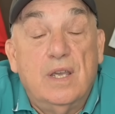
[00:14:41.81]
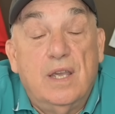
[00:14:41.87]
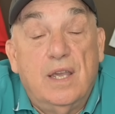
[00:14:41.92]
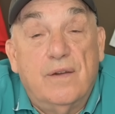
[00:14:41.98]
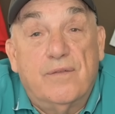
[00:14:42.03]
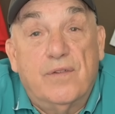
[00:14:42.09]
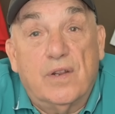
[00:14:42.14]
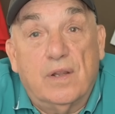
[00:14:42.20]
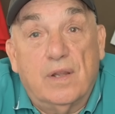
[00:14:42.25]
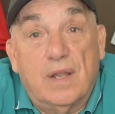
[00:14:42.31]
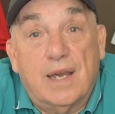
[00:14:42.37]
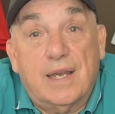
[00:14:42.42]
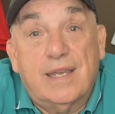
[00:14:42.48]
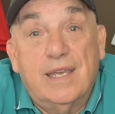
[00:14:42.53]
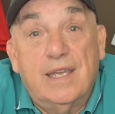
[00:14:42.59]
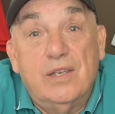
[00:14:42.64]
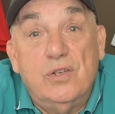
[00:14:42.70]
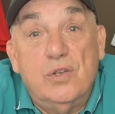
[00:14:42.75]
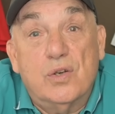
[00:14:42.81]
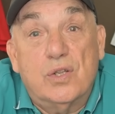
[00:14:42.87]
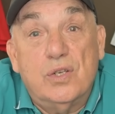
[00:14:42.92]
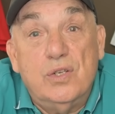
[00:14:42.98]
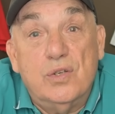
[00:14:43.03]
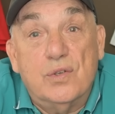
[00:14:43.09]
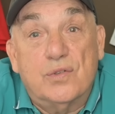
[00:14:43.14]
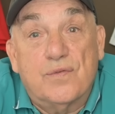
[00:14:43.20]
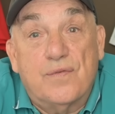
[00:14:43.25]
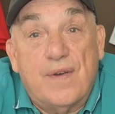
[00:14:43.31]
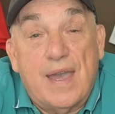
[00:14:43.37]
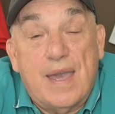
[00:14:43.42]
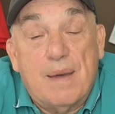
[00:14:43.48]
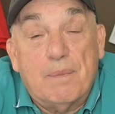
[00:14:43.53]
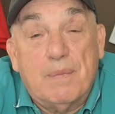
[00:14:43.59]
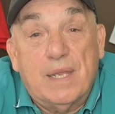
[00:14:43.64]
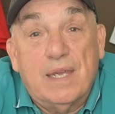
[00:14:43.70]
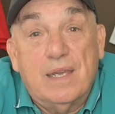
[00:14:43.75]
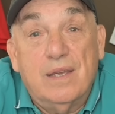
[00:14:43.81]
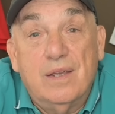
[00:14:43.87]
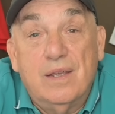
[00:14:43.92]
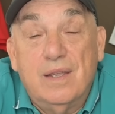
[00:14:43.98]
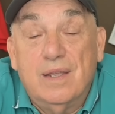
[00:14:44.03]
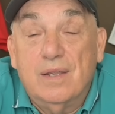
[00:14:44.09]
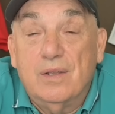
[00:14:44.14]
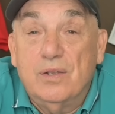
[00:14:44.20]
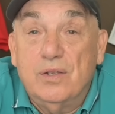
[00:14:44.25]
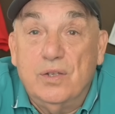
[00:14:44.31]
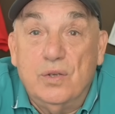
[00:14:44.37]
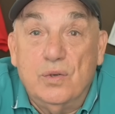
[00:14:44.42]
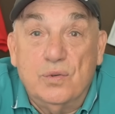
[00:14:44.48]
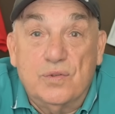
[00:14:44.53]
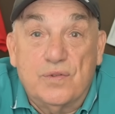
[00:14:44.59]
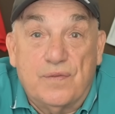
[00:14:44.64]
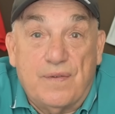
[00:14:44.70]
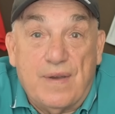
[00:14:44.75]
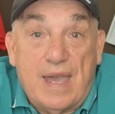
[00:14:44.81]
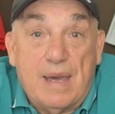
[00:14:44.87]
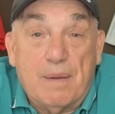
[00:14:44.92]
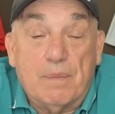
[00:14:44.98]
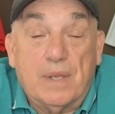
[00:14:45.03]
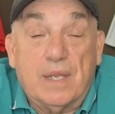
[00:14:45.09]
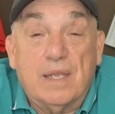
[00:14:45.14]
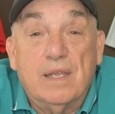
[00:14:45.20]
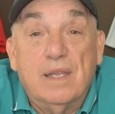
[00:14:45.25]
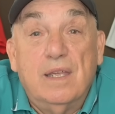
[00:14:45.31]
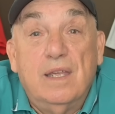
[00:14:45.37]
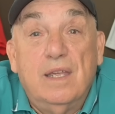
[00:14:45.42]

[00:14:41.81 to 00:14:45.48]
if you're lucky and you can use family, use family.